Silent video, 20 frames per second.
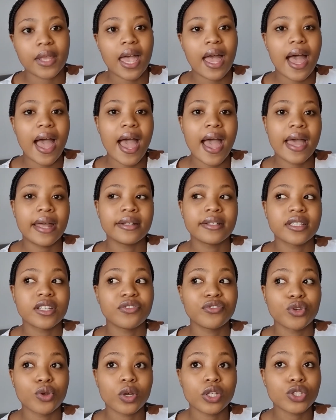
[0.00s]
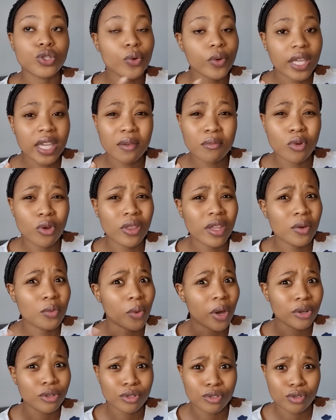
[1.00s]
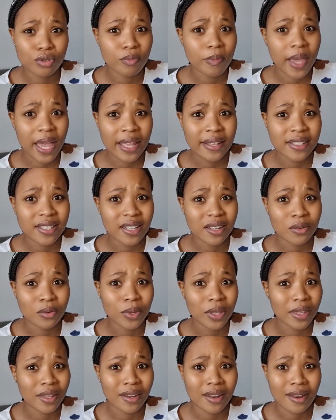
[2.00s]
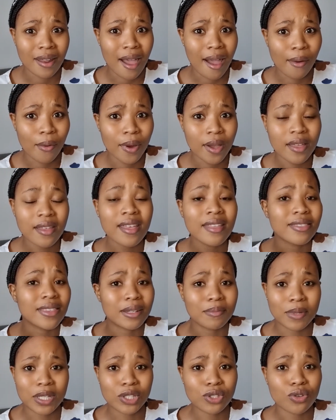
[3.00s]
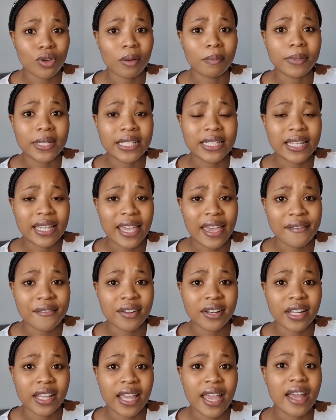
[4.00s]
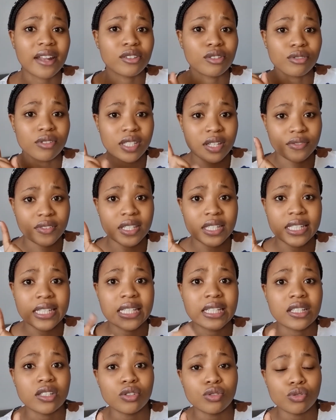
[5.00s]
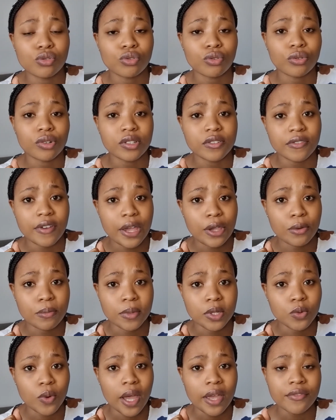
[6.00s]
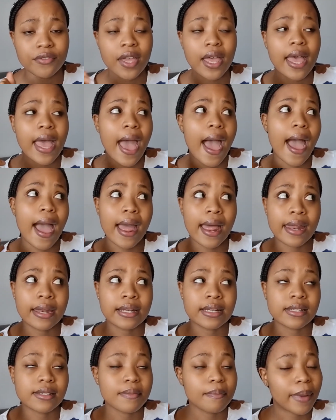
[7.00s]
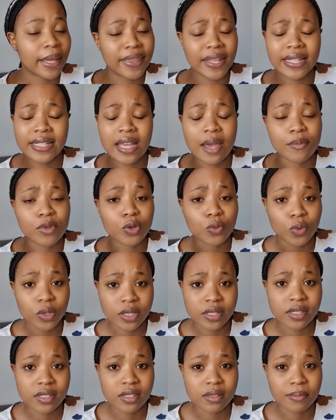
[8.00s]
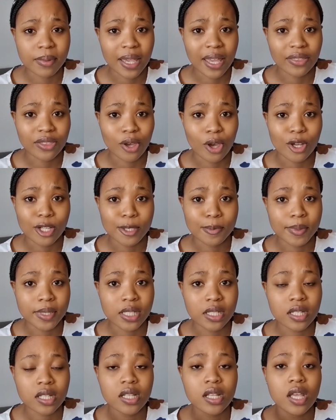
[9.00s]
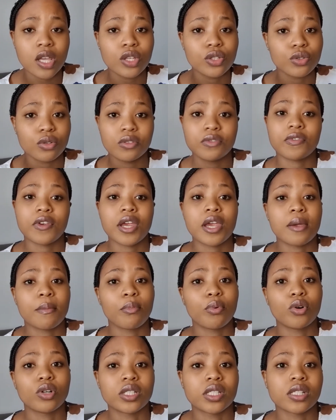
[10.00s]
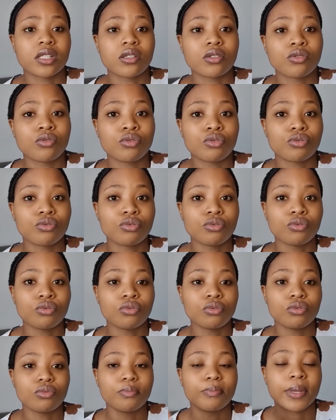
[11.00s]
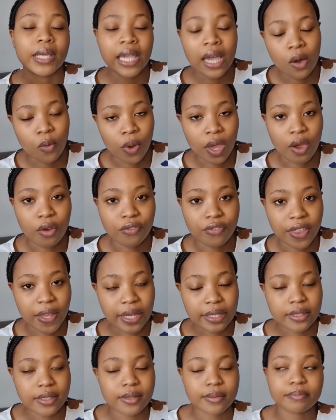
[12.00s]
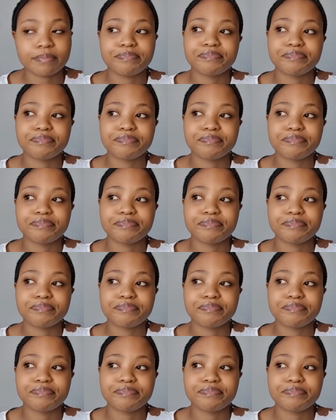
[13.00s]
And if you are soaking more than 1 or 2 pads within an hour, that means you are bleeding heavily, and you definitely need to notify your midwife. And by that time, you will still be at the hospital. So it's very important to be aware of that.